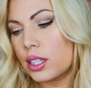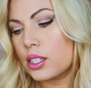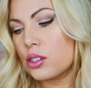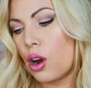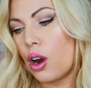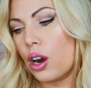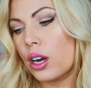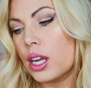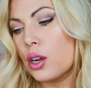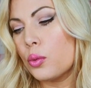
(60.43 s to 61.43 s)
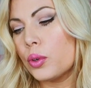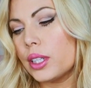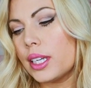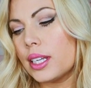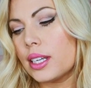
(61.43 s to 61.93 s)
These are
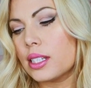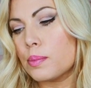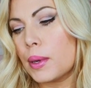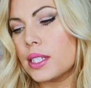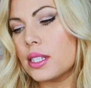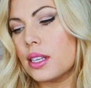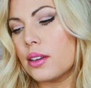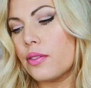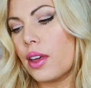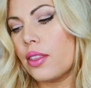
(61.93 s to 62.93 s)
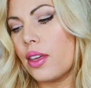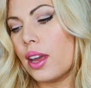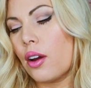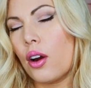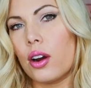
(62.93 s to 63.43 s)
really inexpensive.
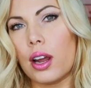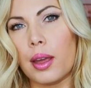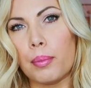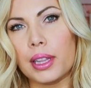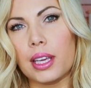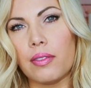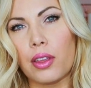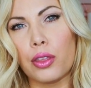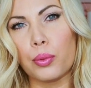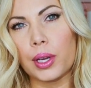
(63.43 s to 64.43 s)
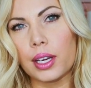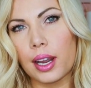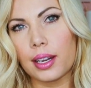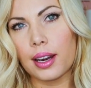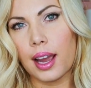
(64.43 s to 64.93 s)
They are, I believe,
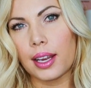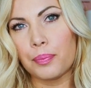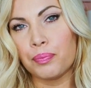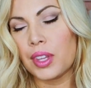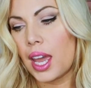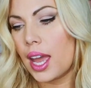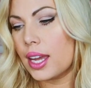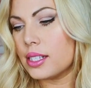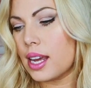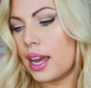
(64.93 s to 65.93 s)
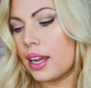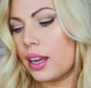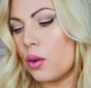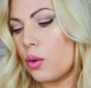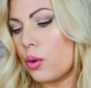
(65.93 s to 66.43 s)
$3.99, and I
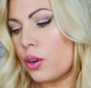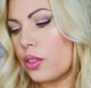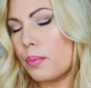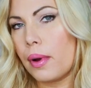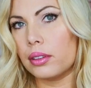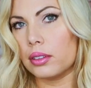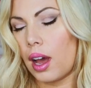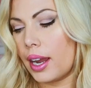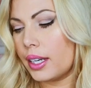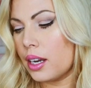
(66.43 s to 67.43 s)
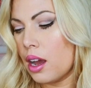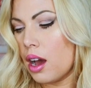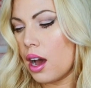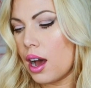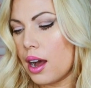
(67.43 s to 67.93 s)
ordered them online.
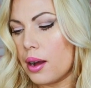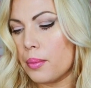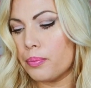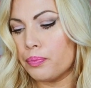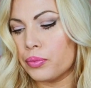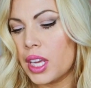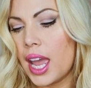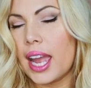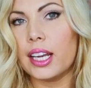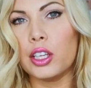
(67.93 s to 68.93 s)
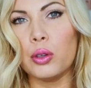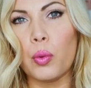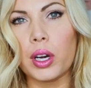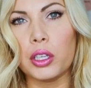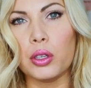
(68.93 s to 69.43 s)
And you
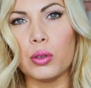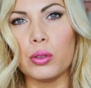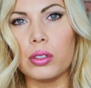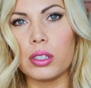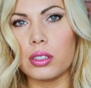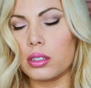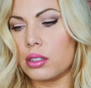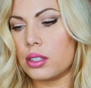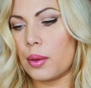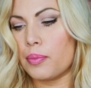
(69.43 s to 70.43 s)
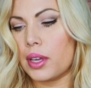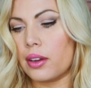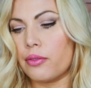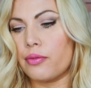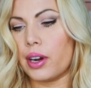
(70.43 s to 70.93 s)
want to use
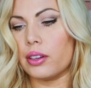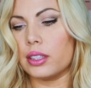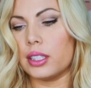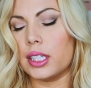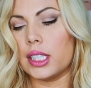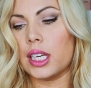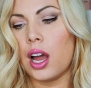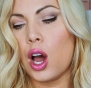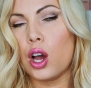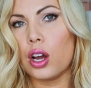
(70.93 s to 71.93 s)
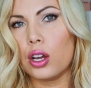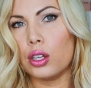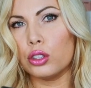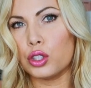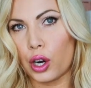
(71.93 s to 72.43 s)
something fairly
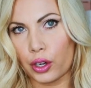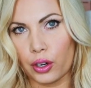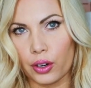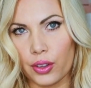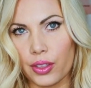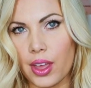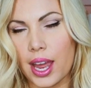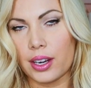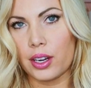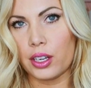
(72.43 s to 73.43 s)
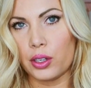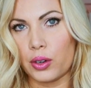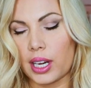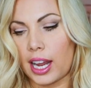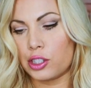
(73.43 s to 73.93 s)
darker than
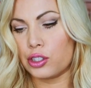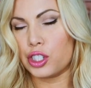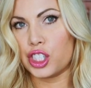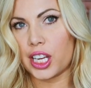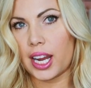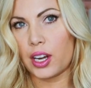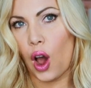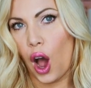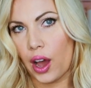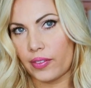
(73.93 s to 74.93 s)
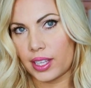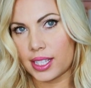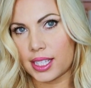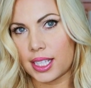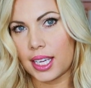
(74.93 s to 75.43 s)
your natural shade,
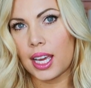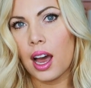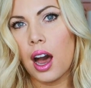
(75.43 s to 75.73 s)
obviously.